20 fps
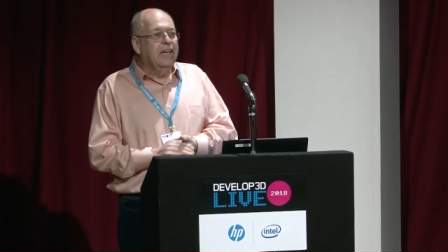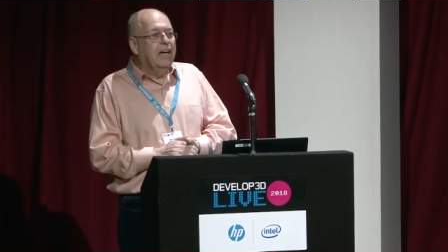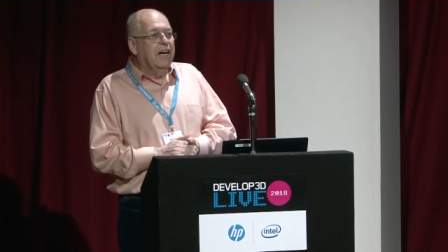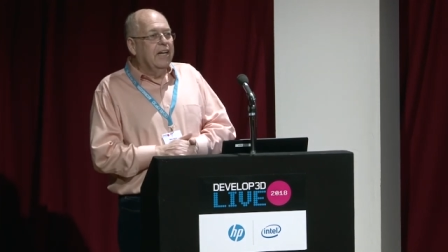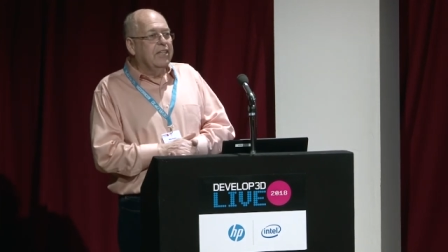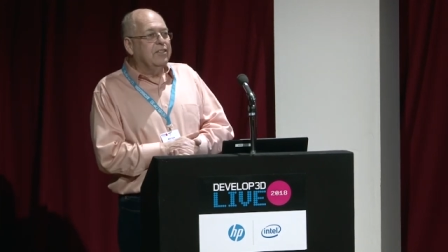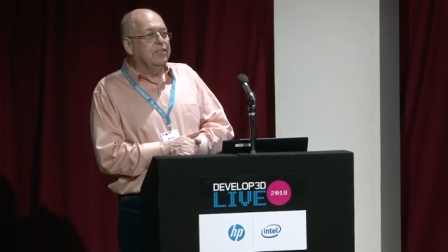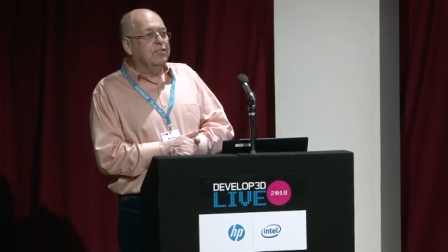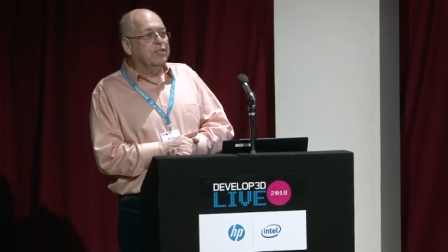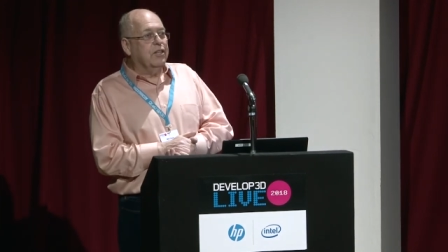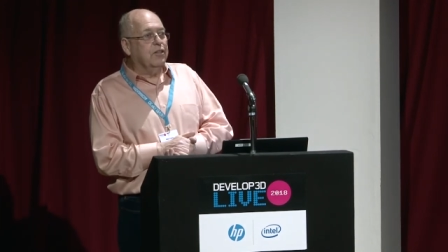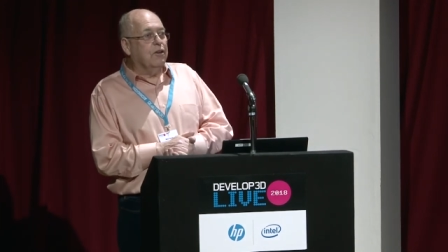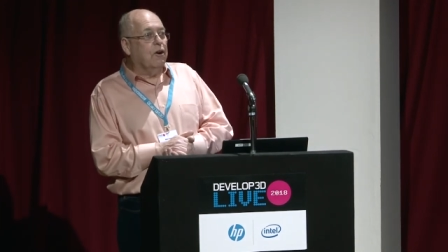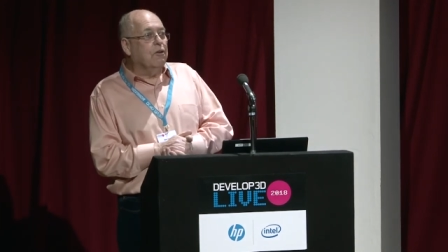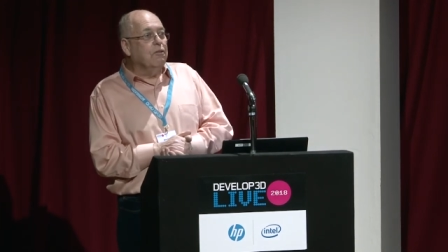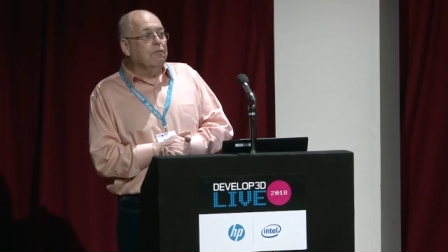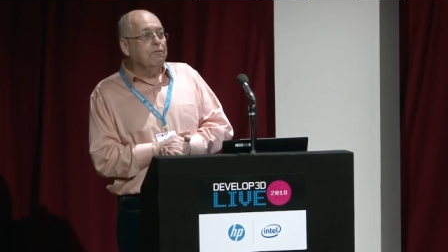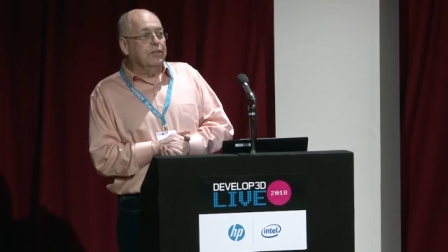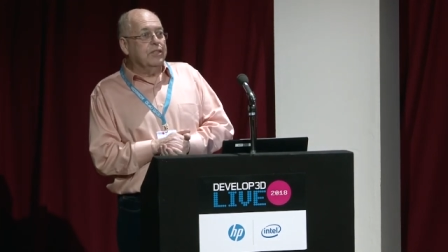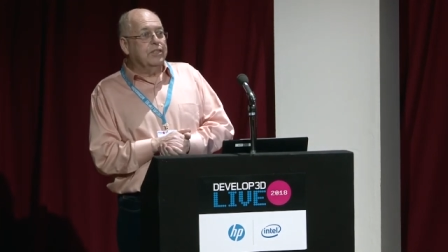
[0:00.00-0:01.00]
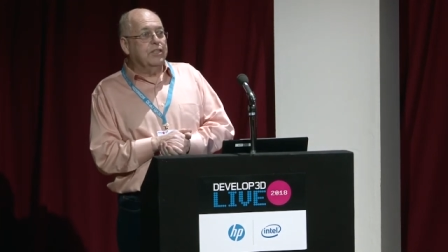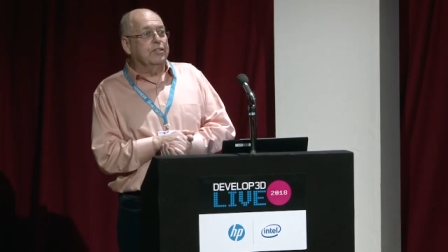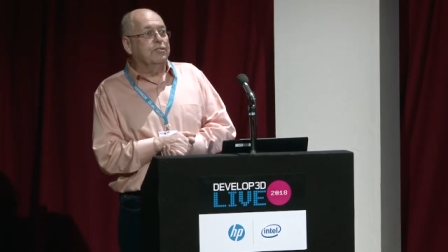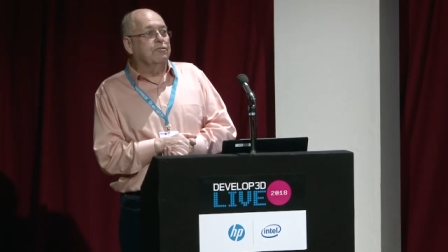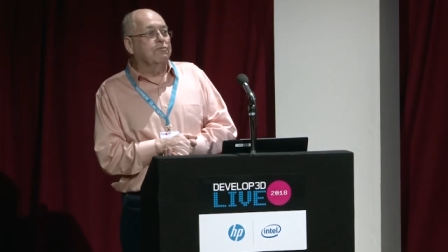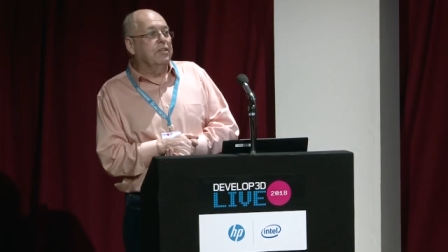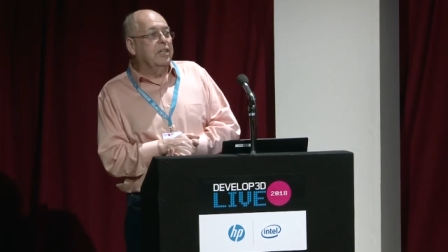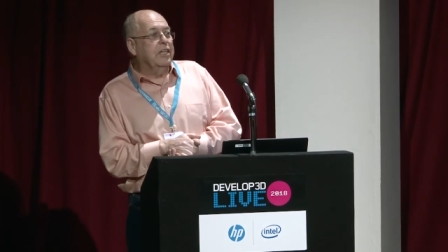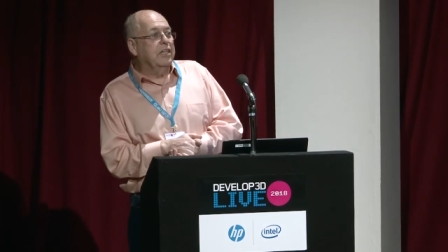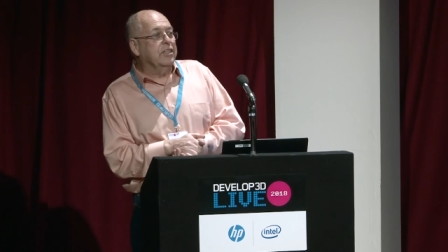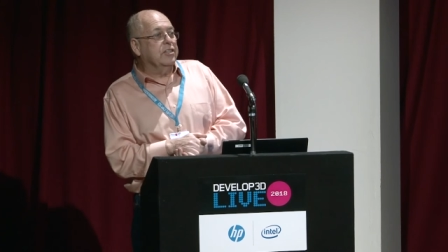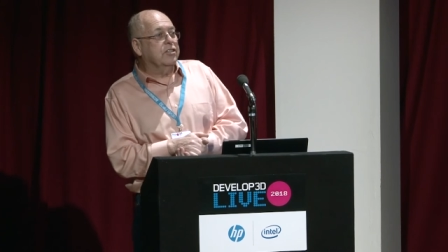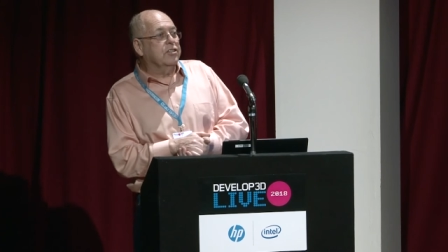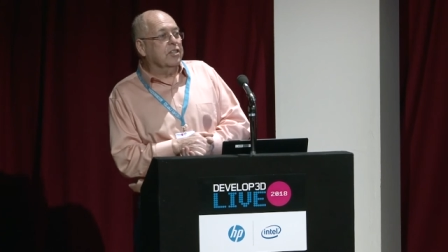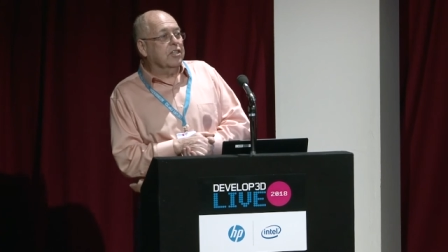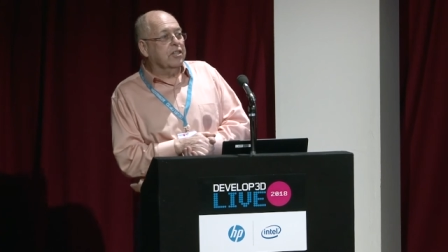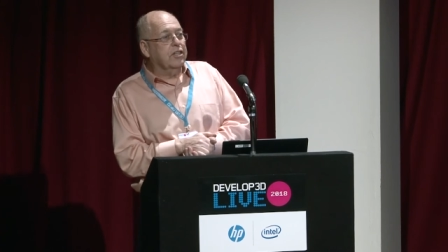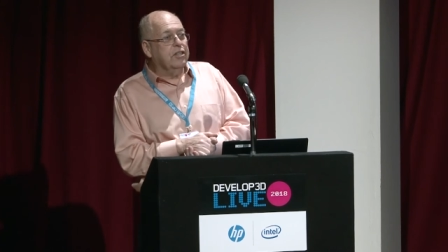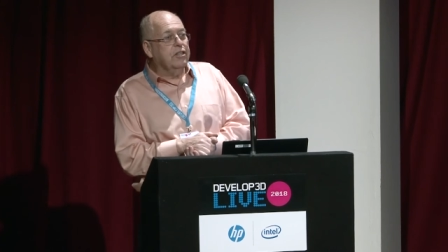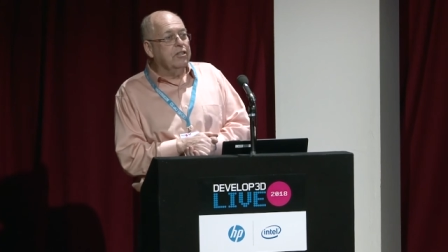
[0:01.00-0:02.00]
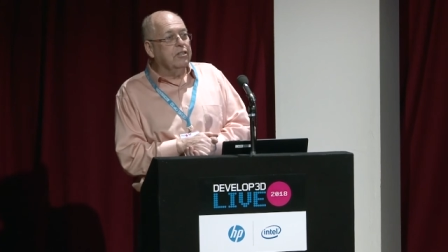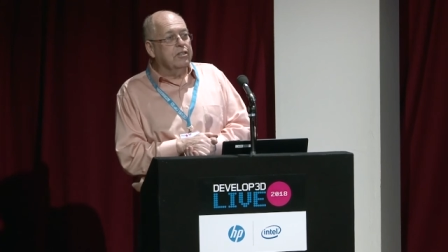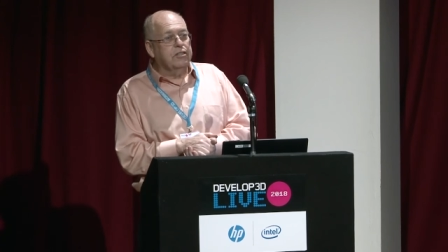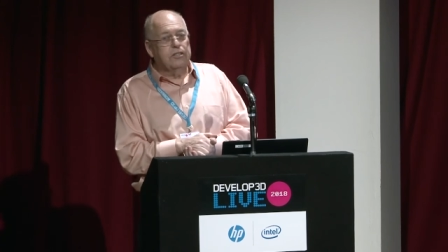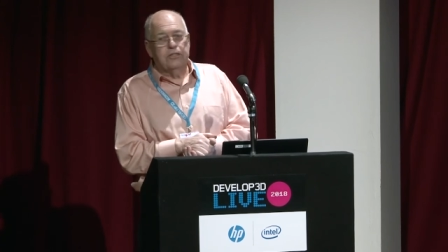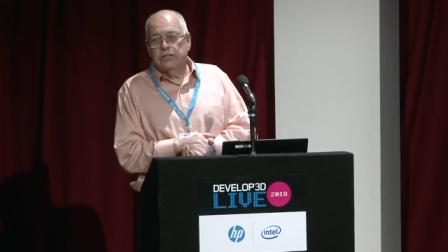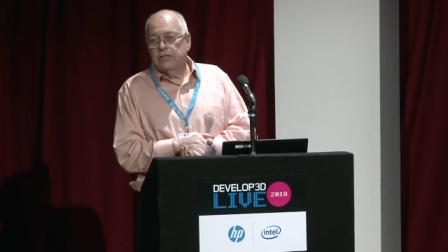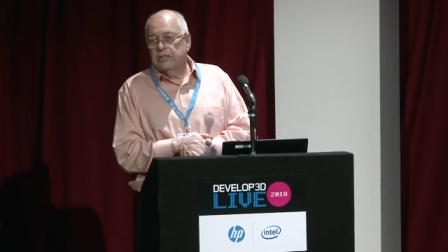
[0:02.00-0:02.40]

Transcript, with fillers: and you said, oh, this is really secure.